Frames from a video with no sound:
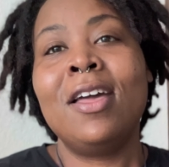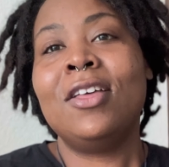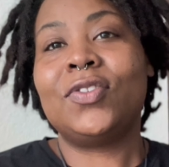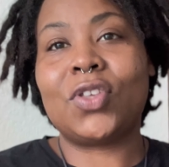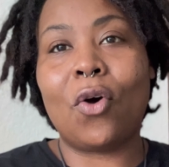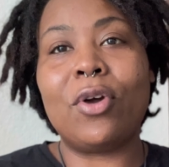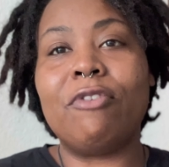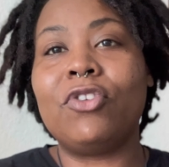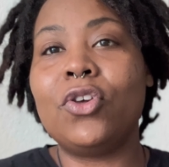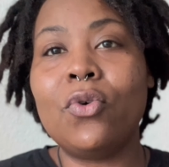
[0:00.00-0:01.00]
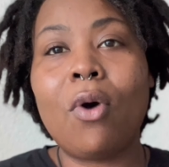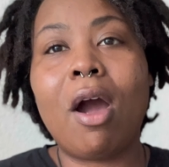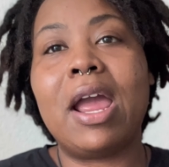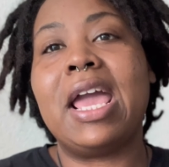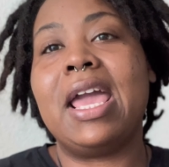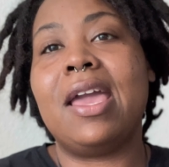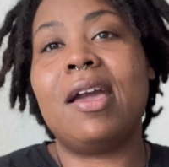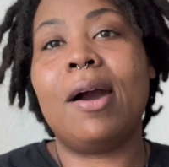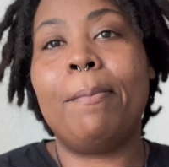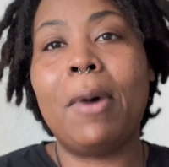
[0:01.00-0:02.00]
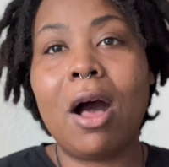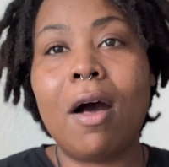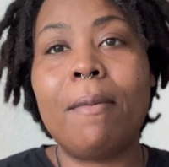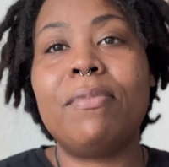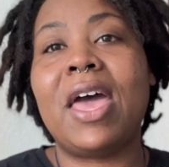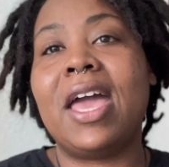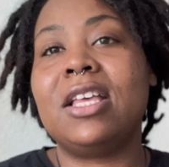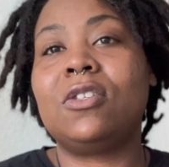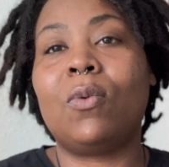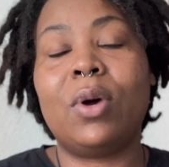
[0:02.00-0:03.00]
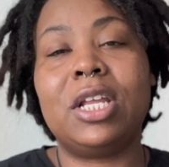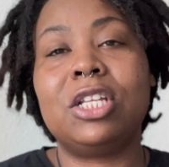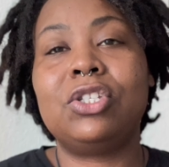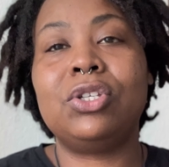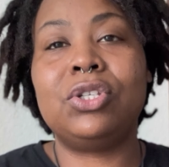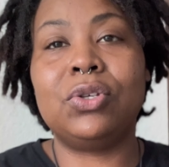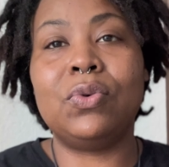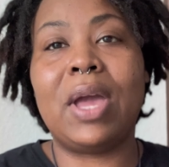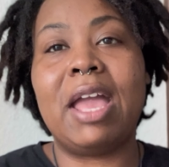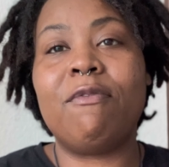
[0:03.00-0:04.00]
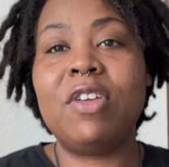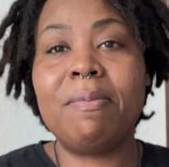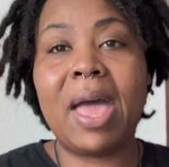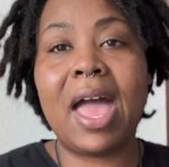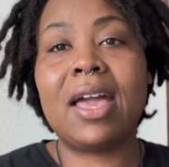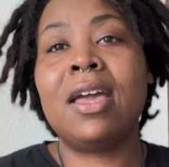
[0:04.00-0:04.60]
So if you are a mom that is wanting to do a VBAC,